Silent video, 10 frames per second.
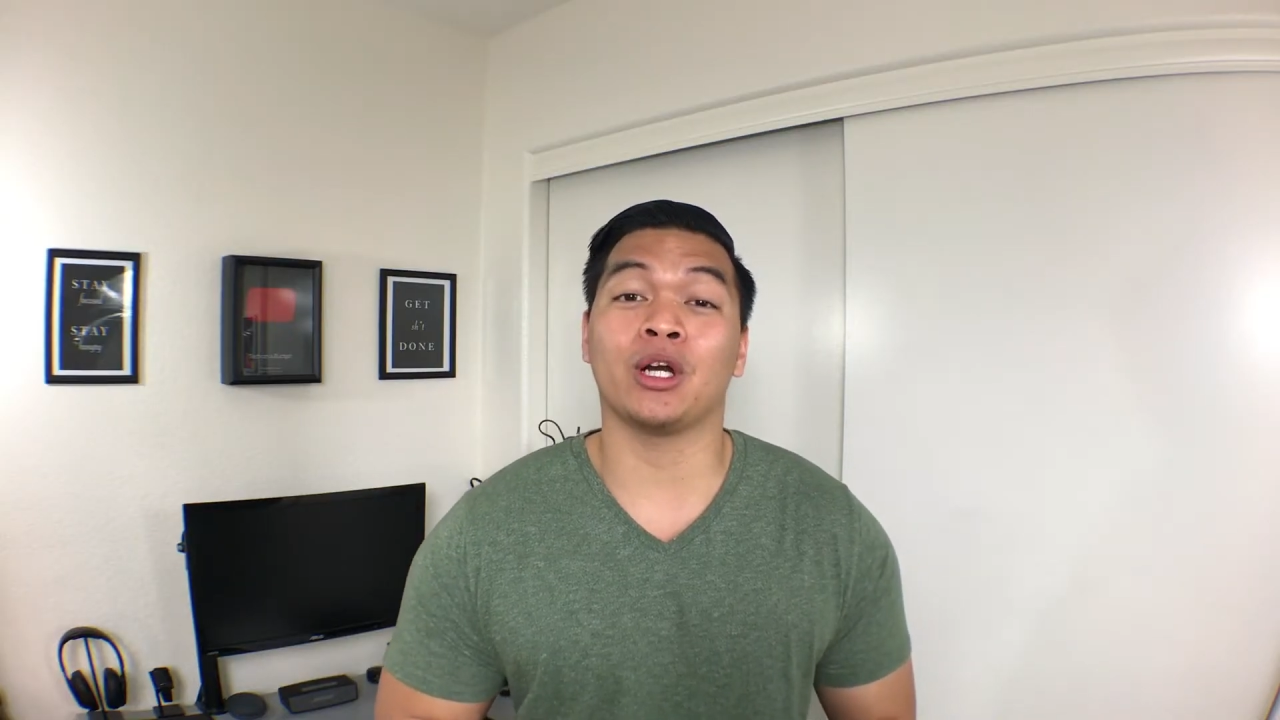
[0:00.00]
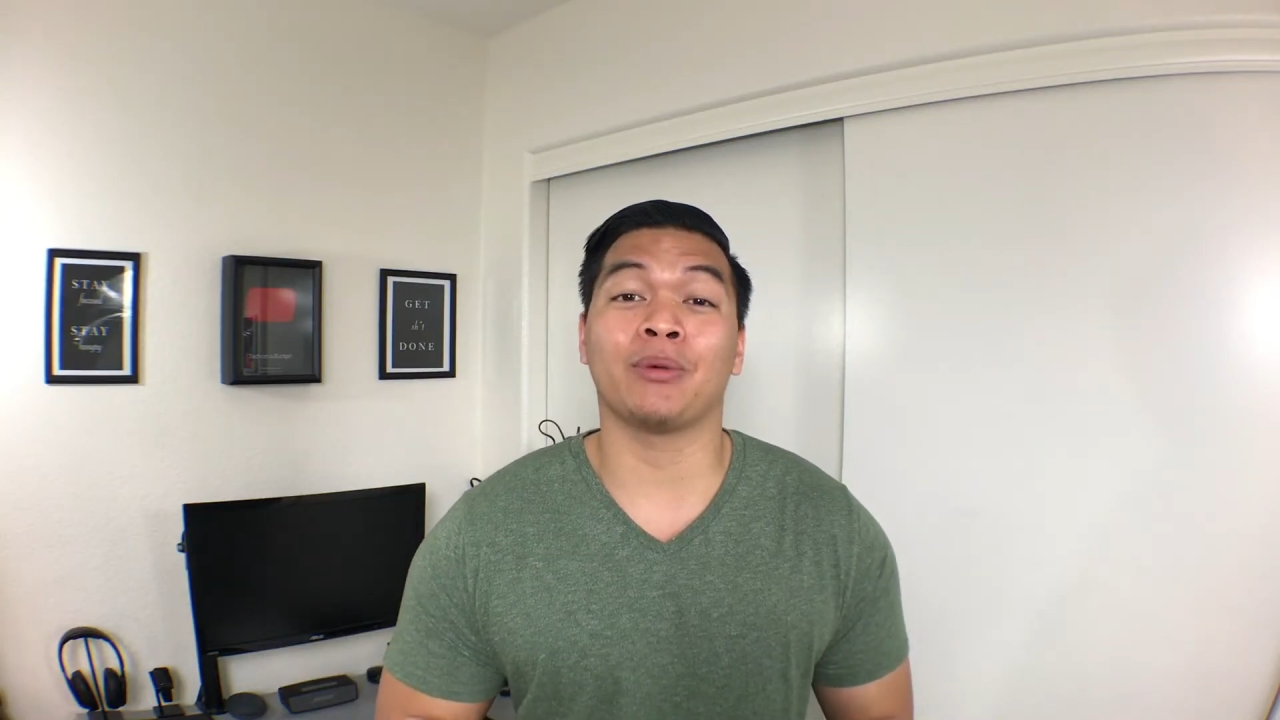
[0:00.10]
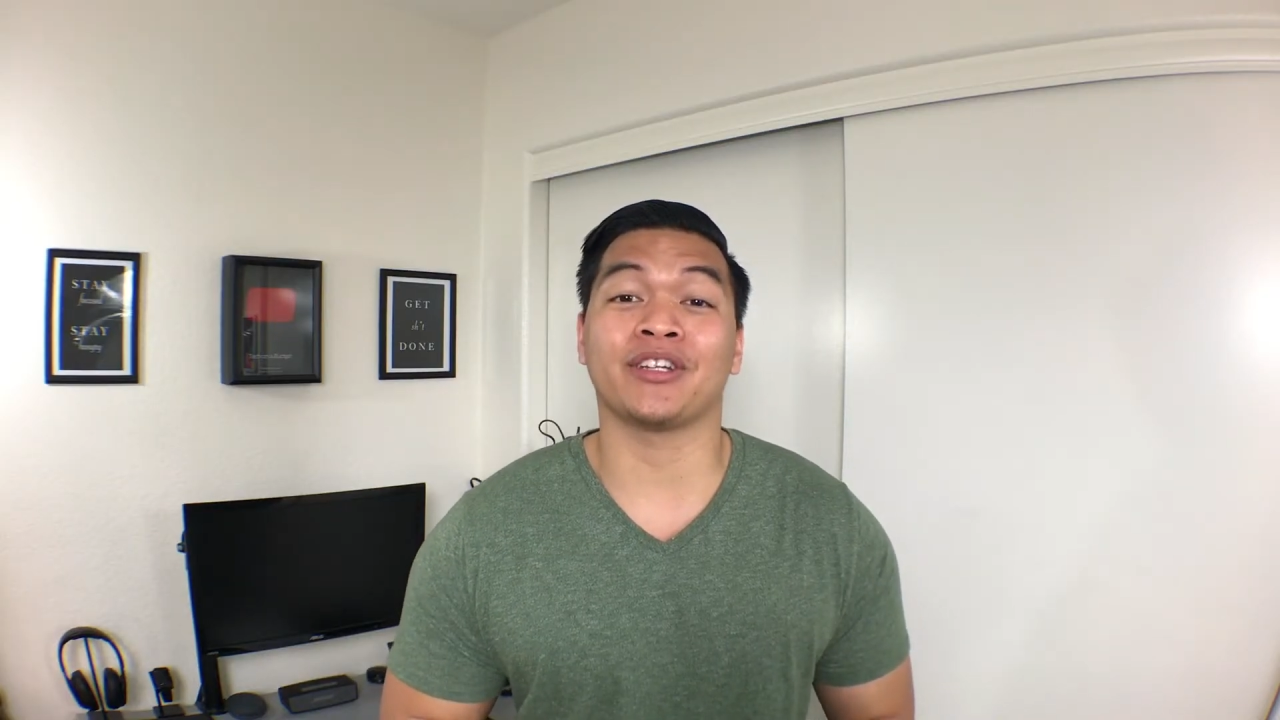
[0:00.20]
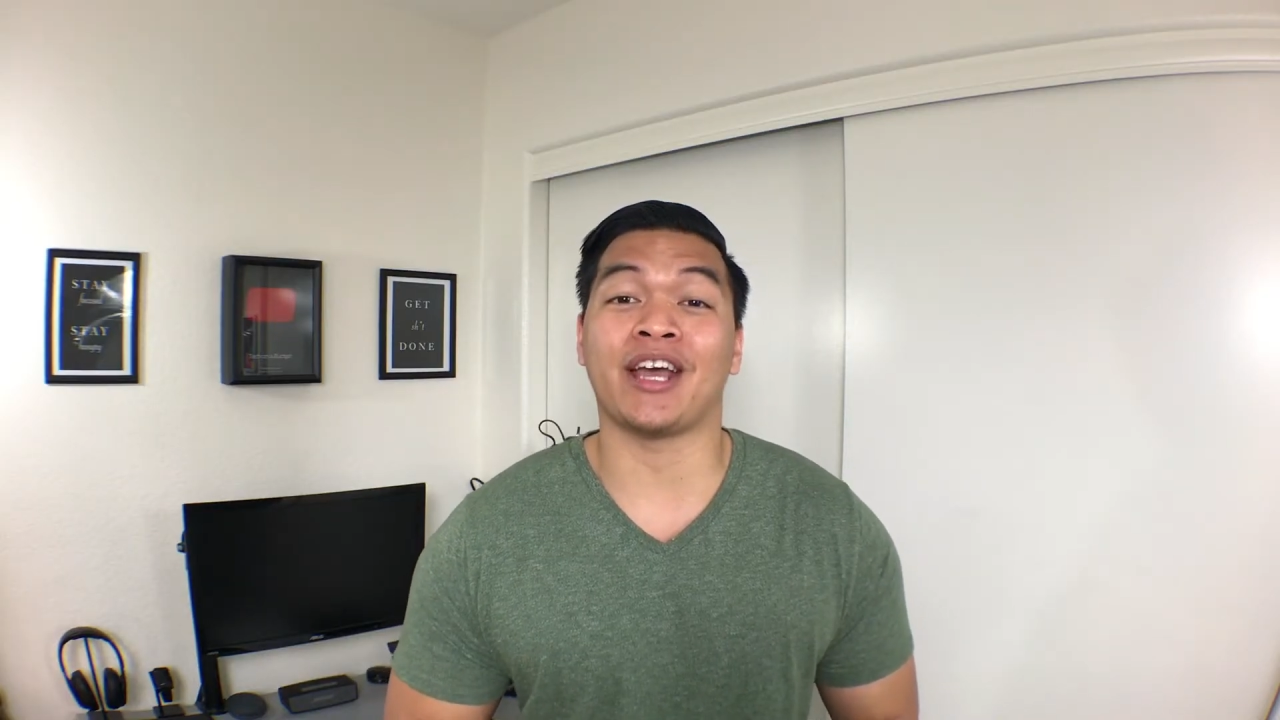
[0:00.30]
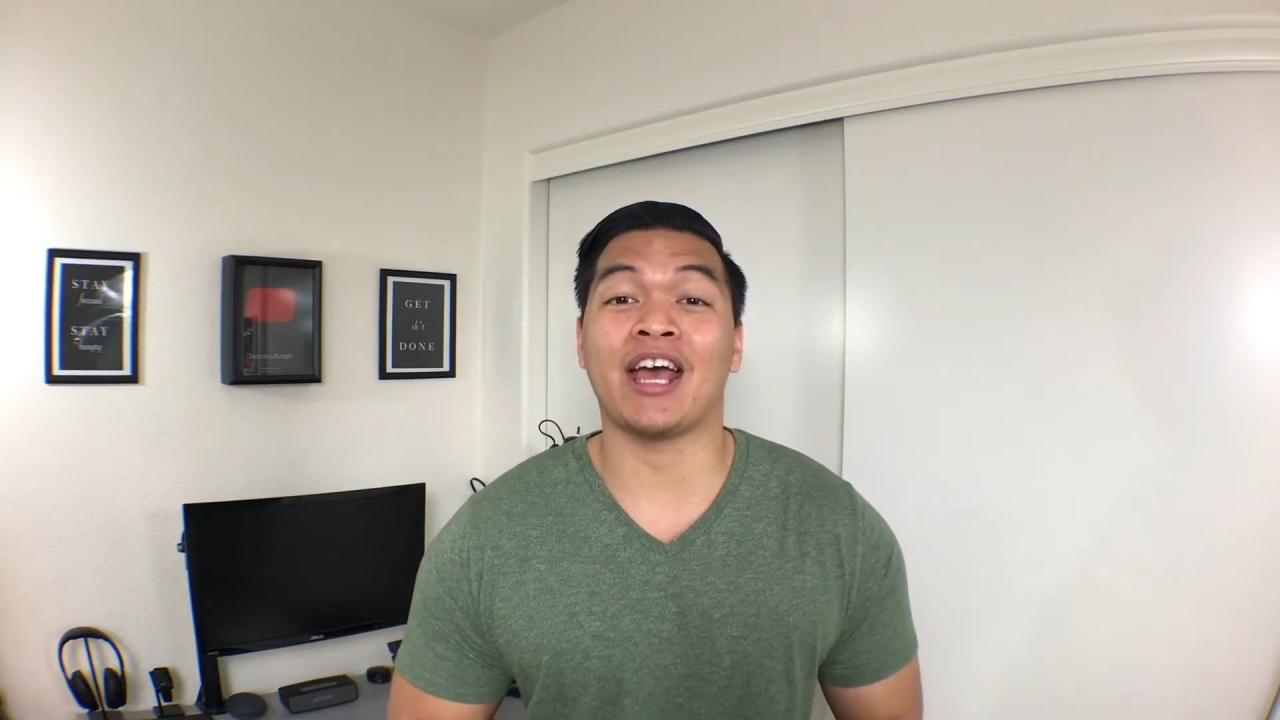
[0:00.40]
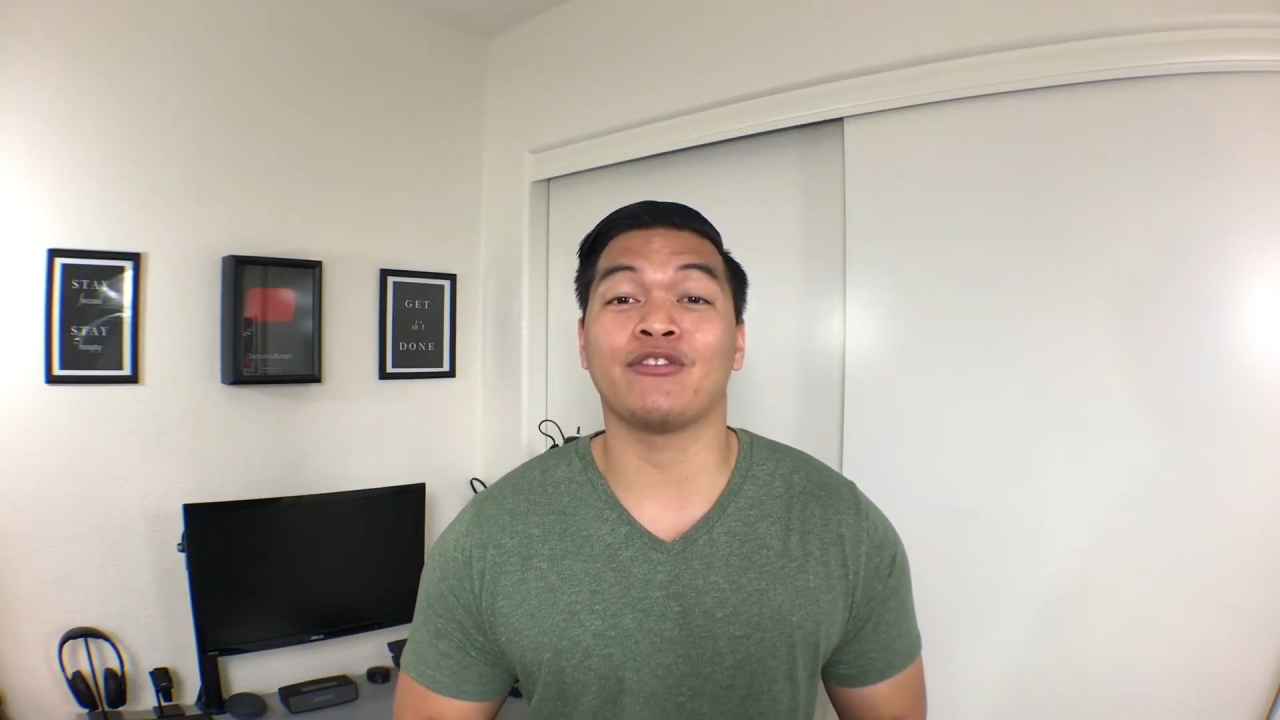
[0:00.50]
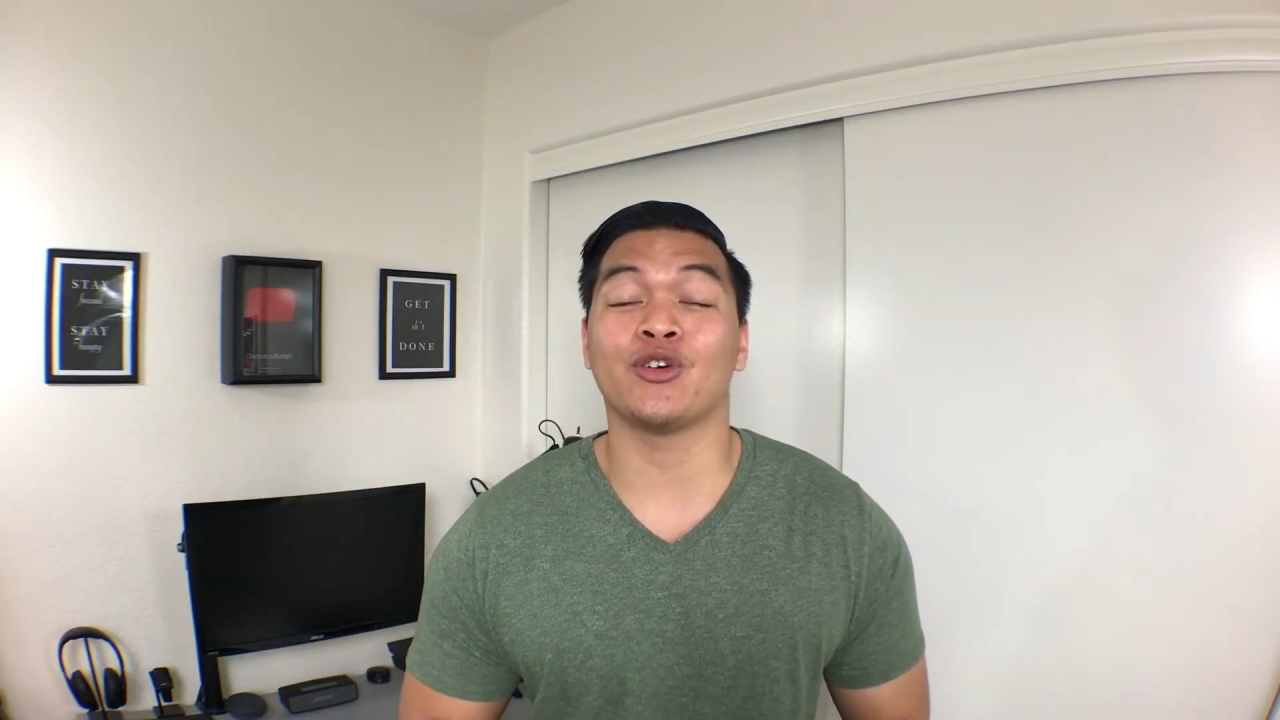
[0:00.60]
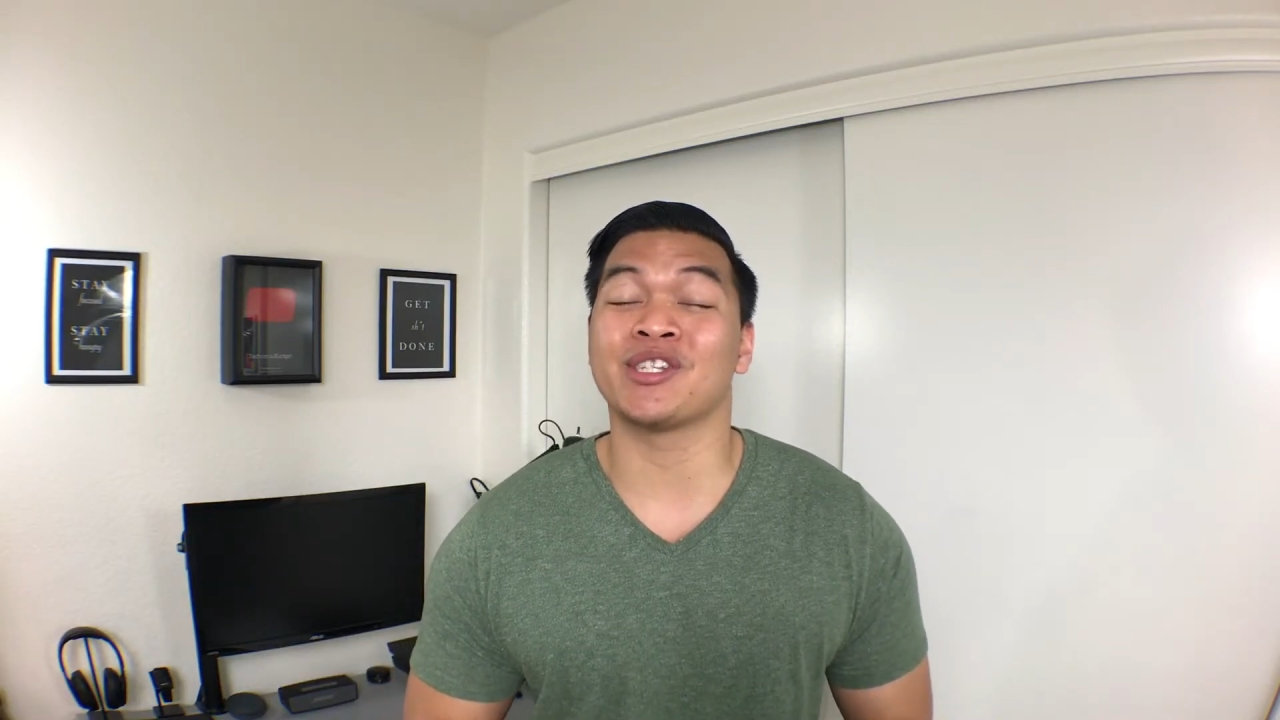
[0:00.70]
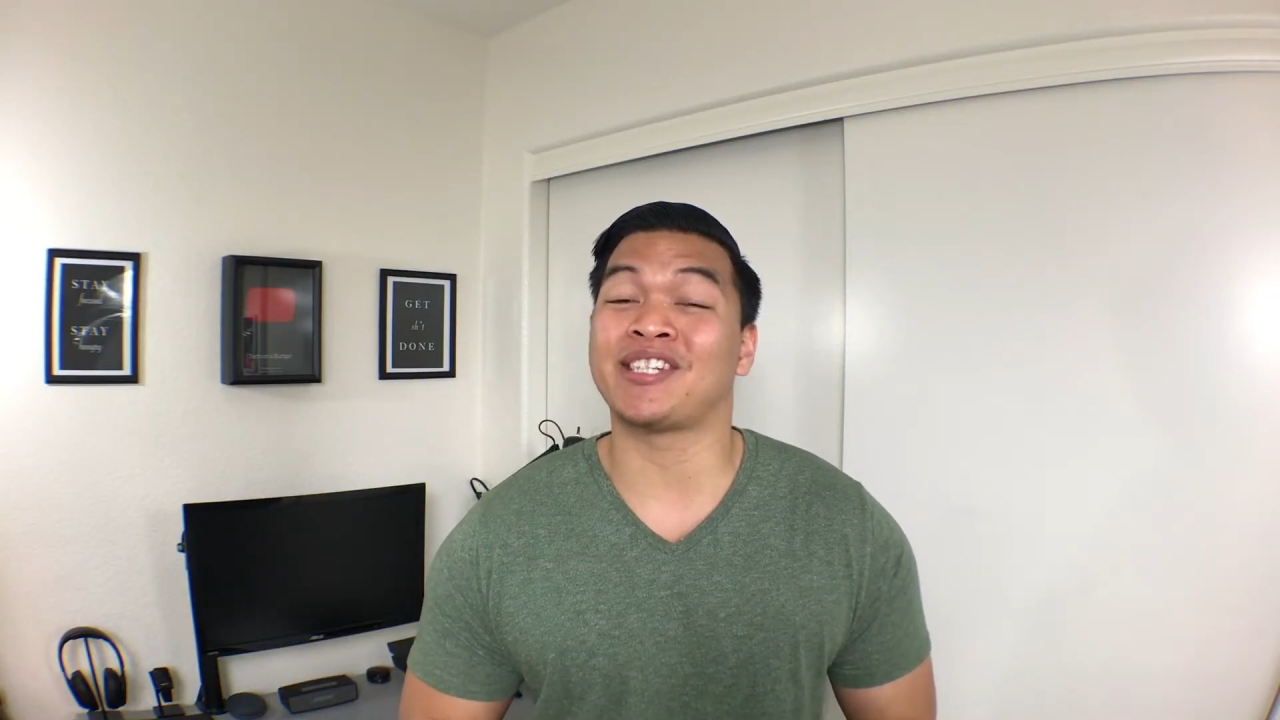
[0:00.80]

about the headphones